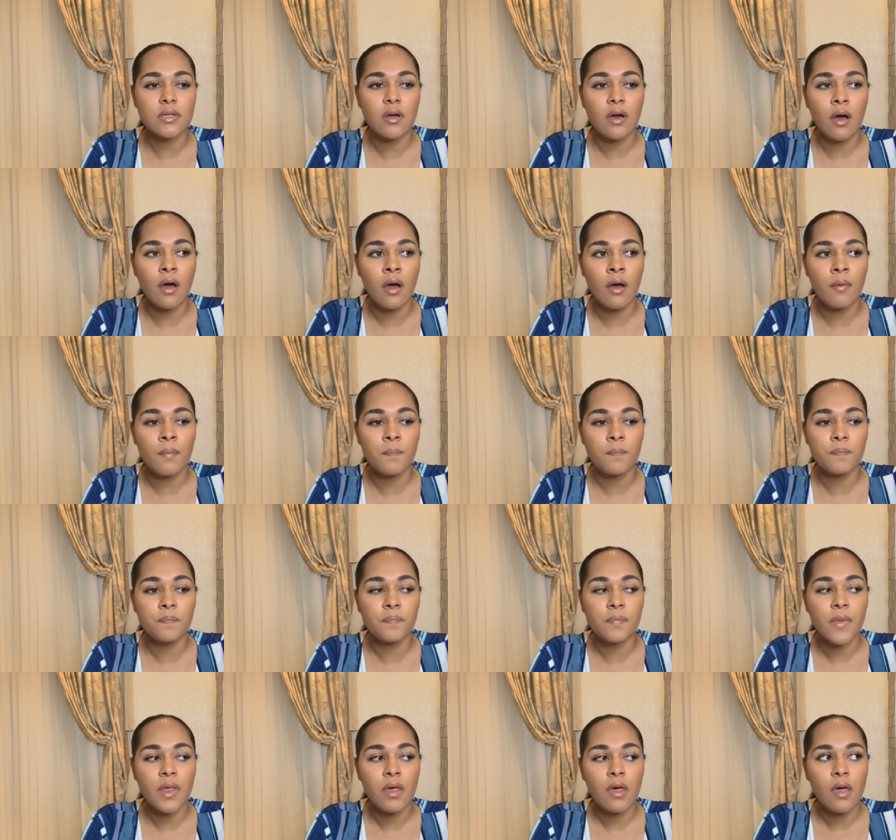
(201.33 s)

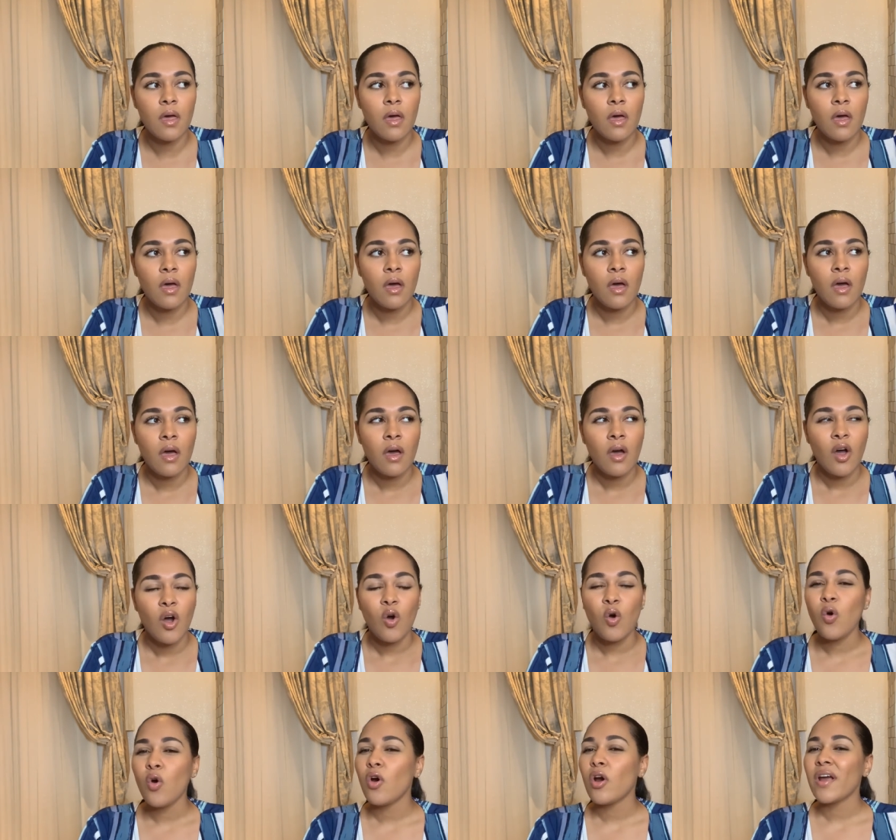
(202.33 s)
Um,
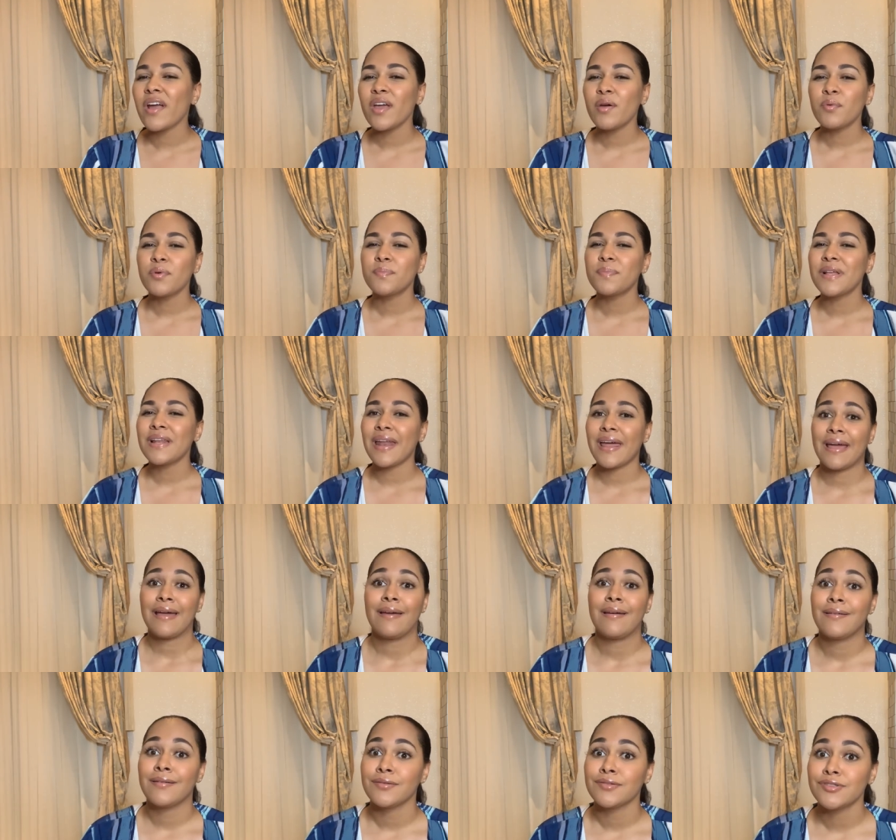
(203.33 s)
or it would be like
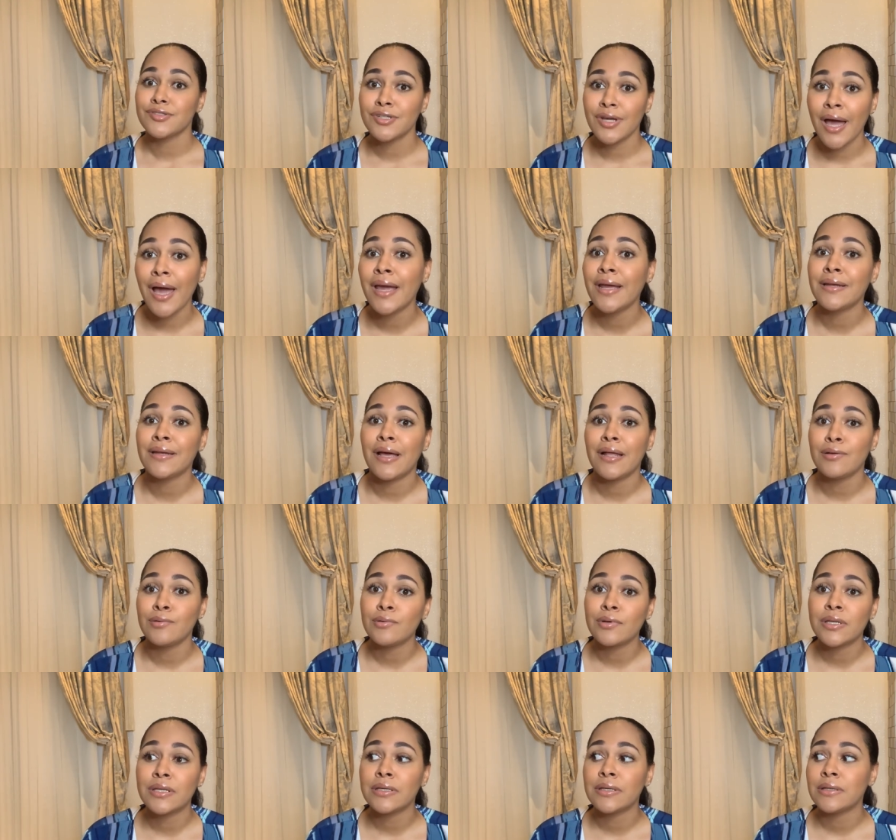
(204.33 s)
China
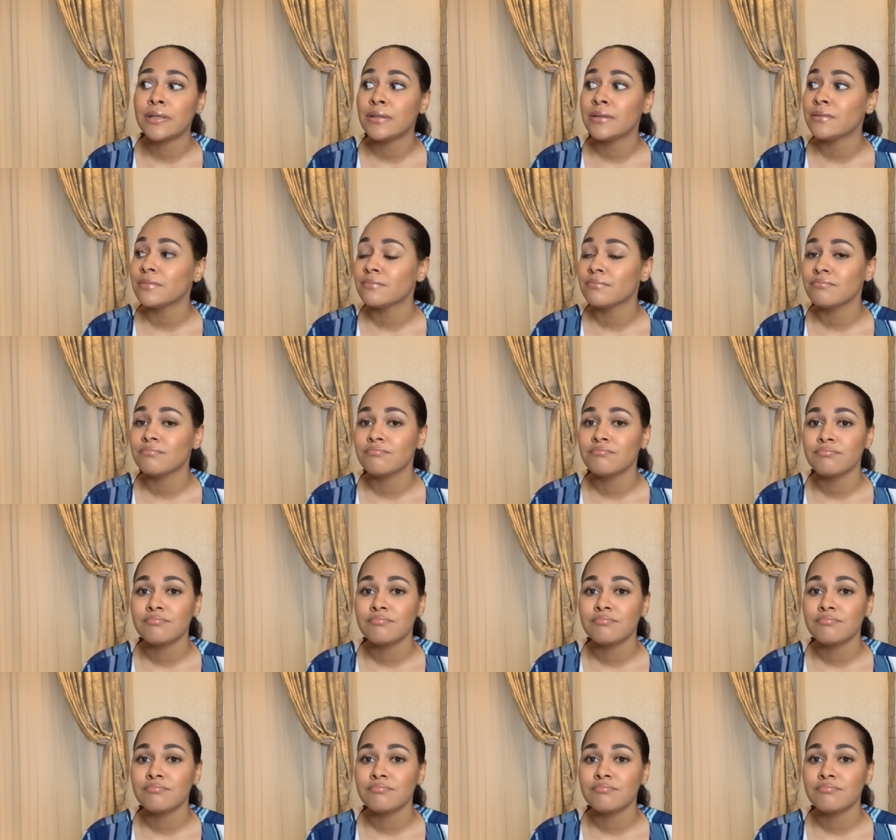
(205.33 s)
looking,